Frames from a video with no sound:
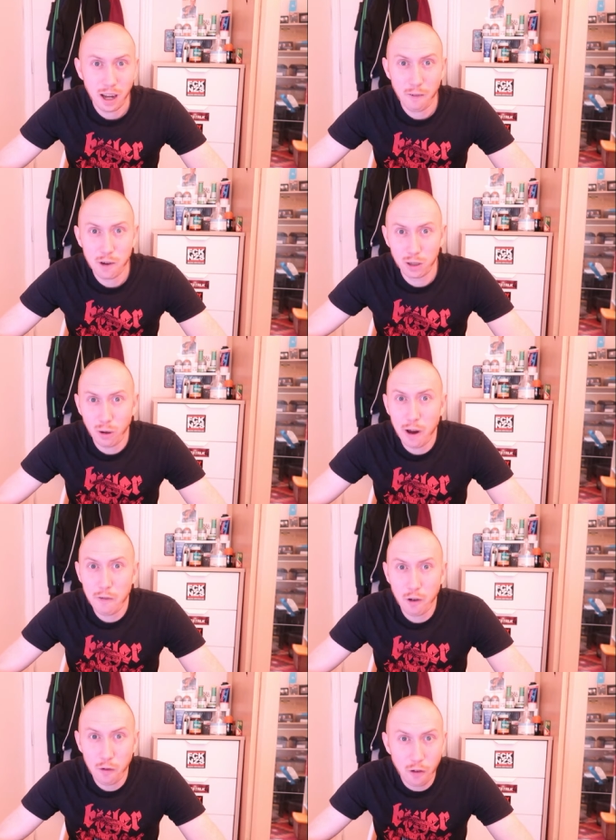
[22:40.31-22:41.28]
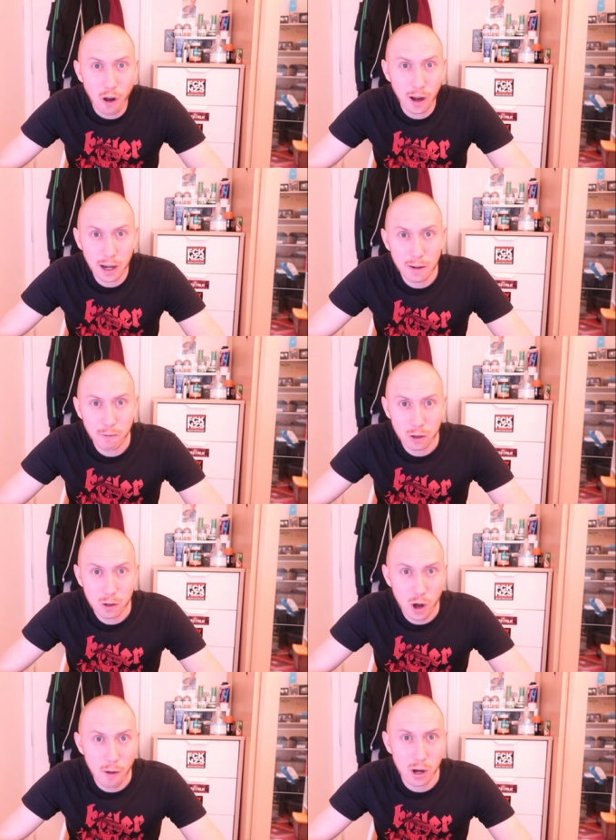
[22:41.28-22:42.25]
If you do it for fun and for
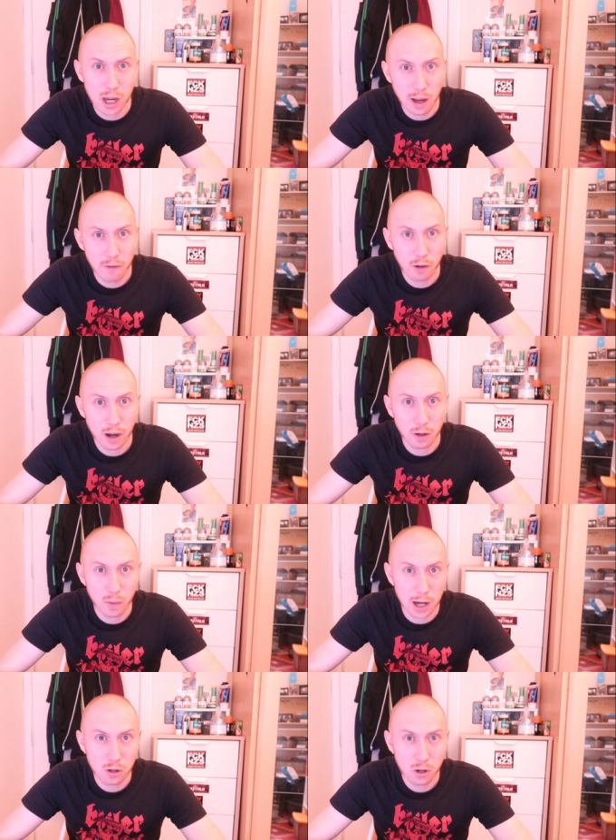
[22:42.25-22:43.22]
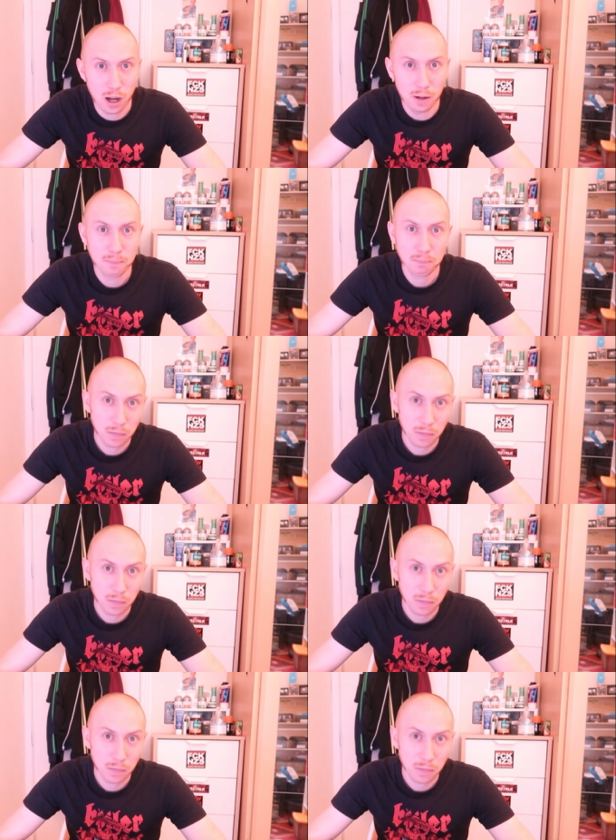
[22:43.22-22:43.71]
traveling and for adventure,